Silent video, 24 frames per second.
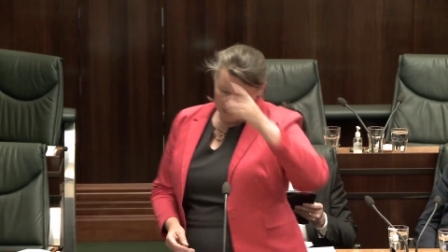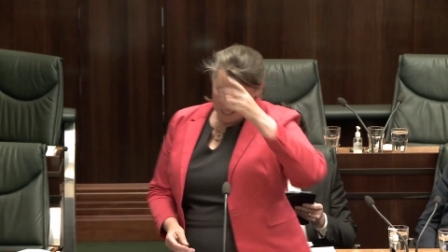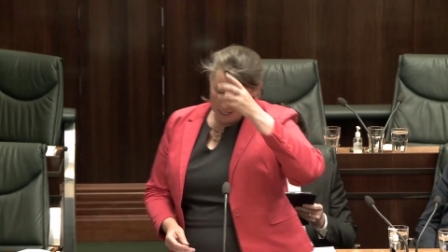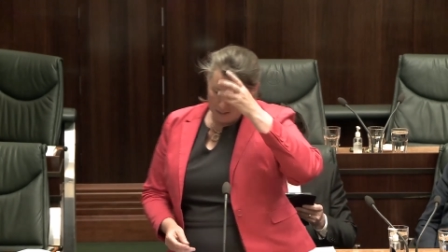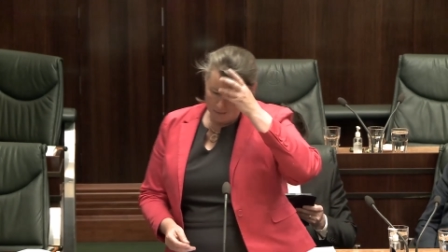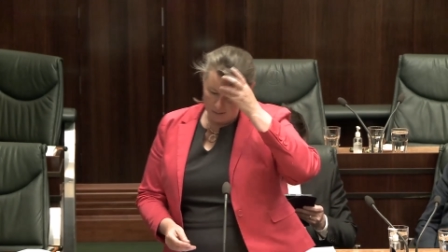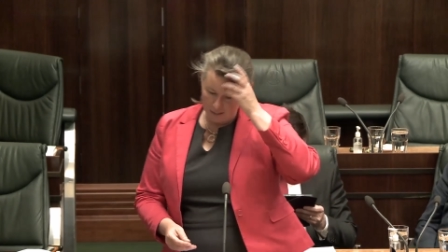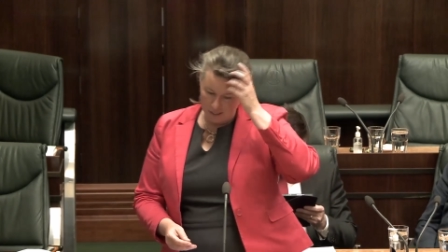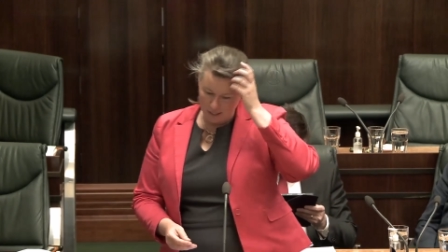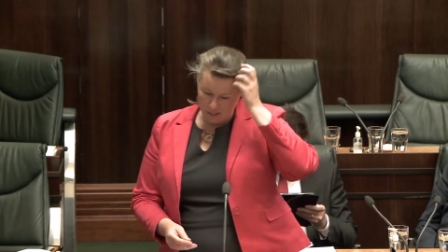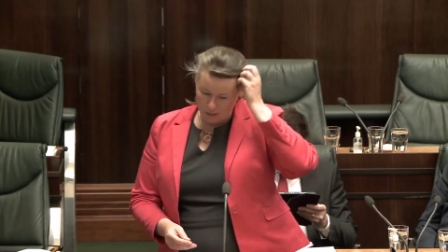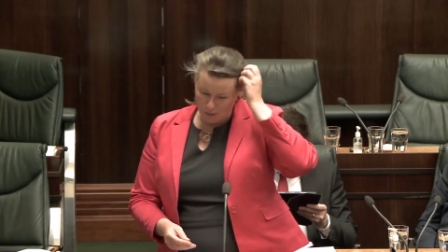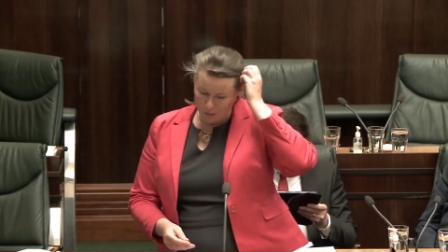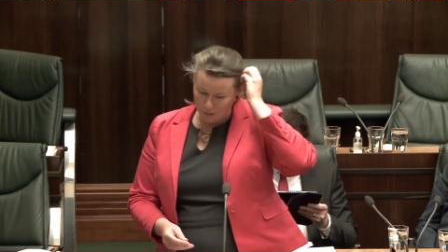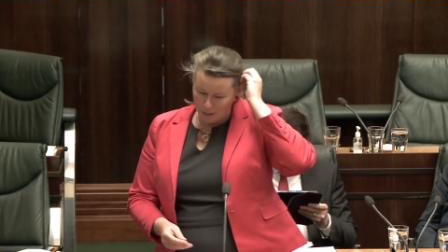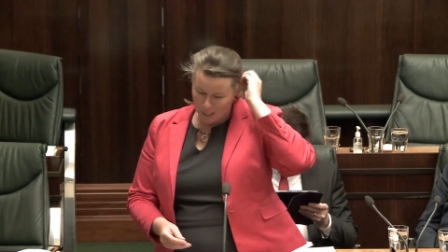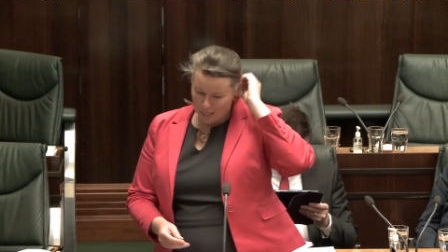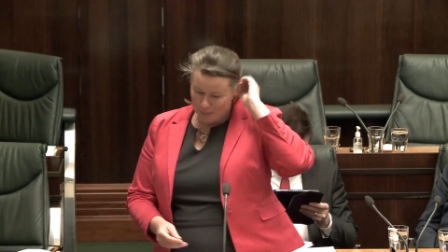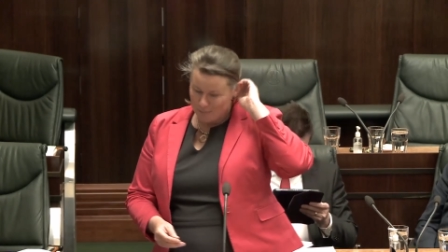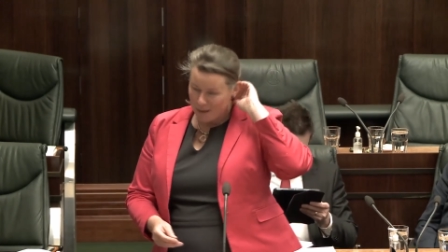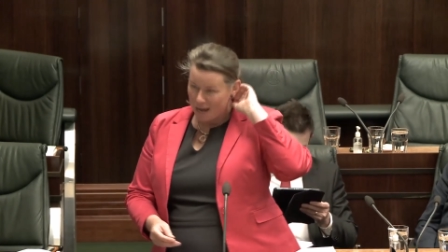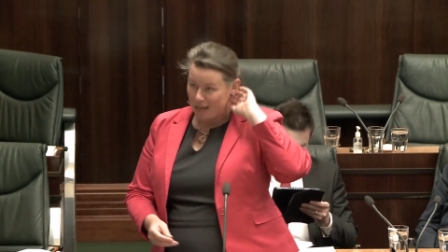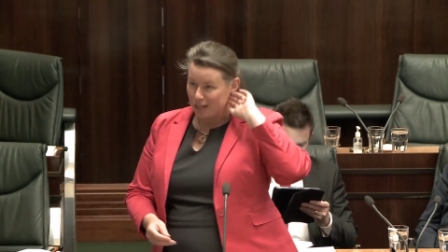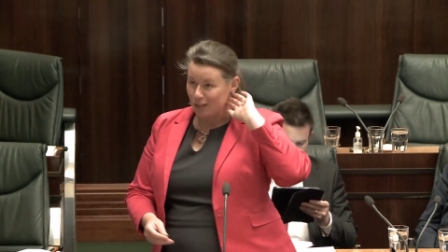evening
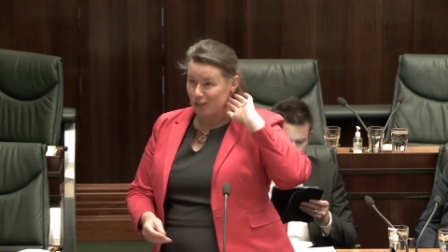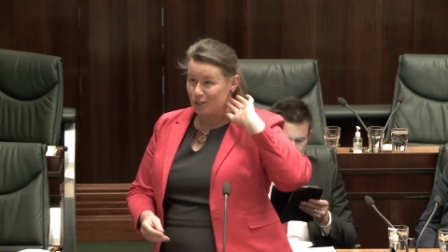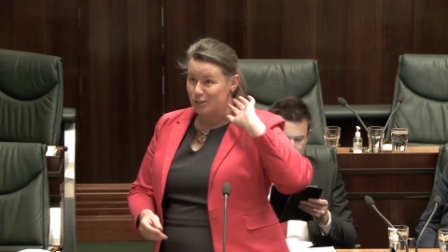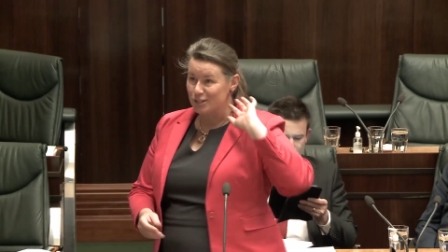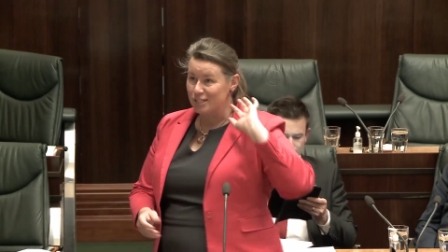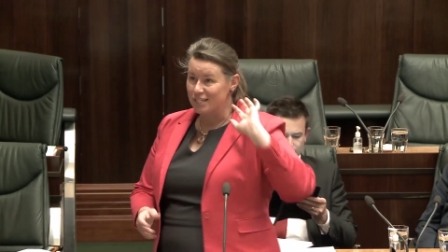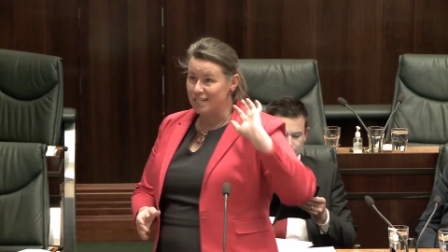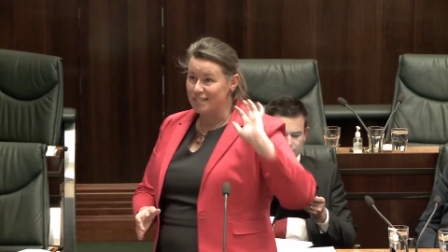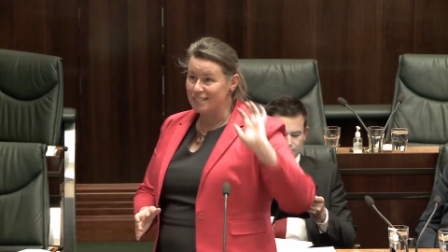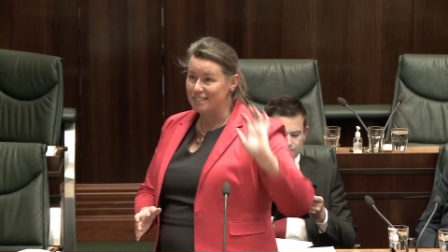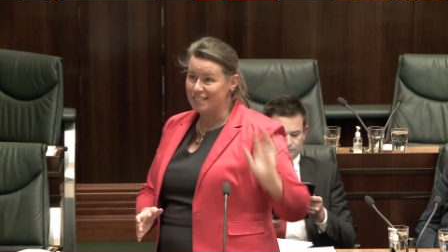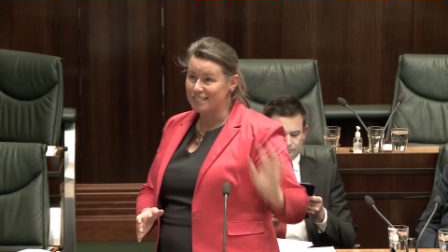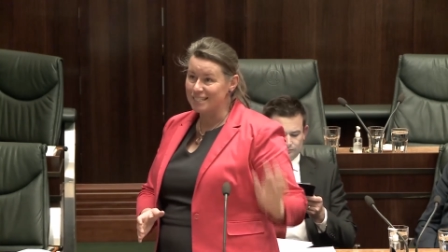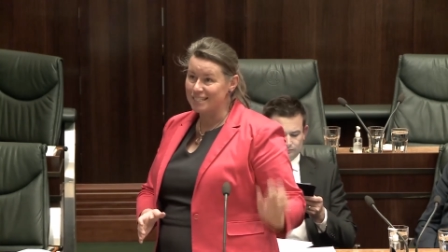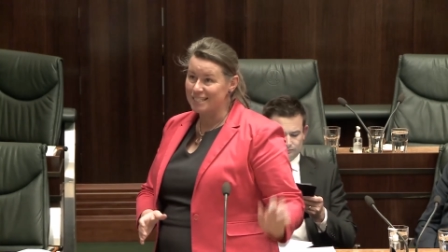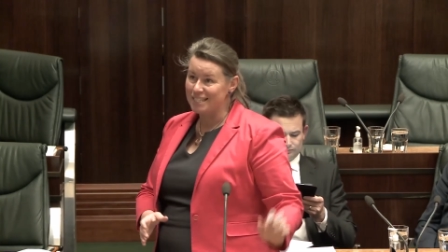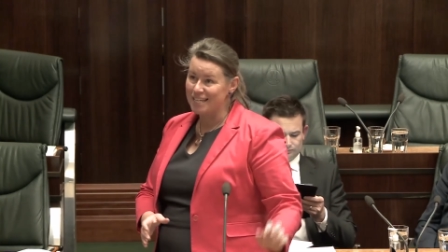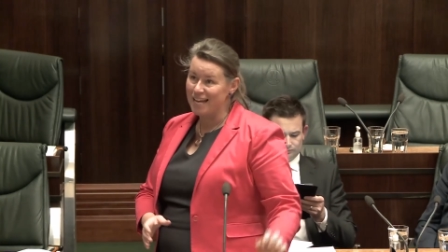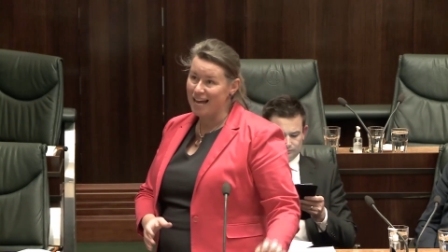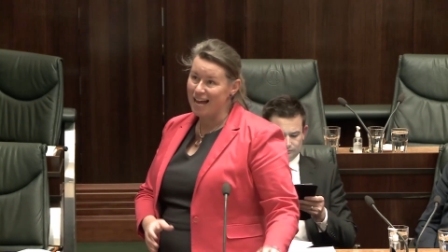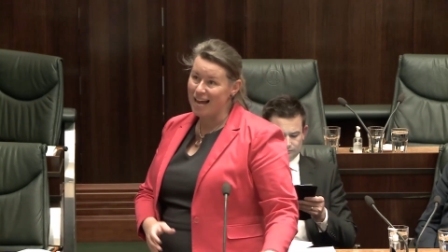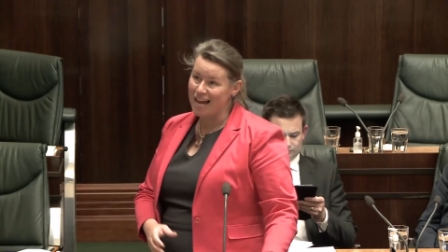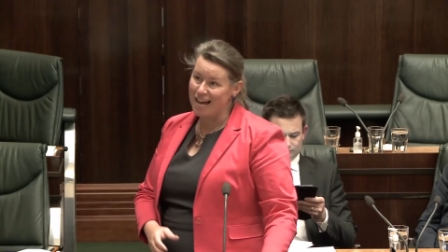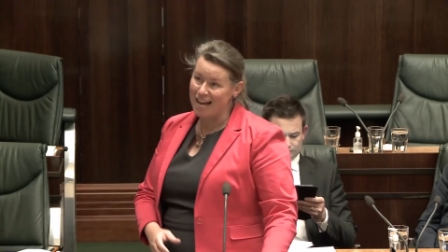talking about
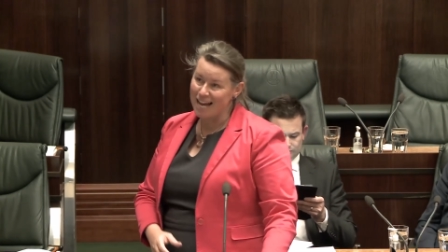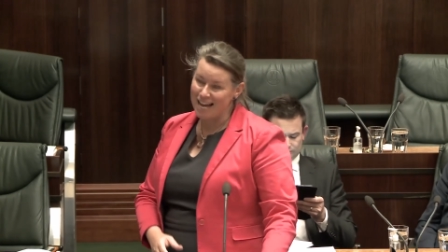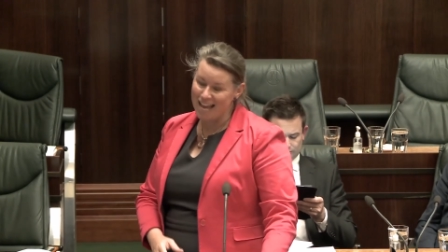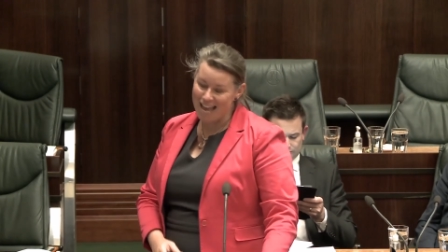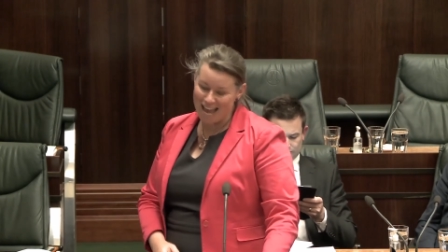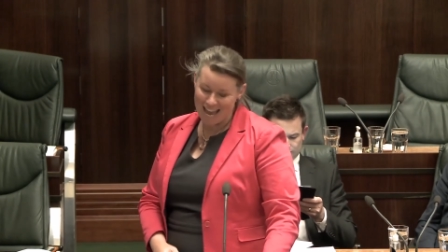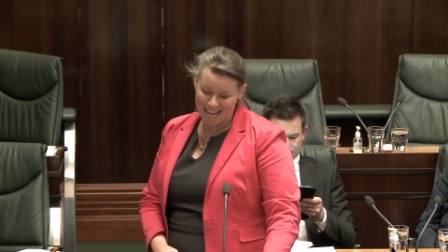Launceston uh,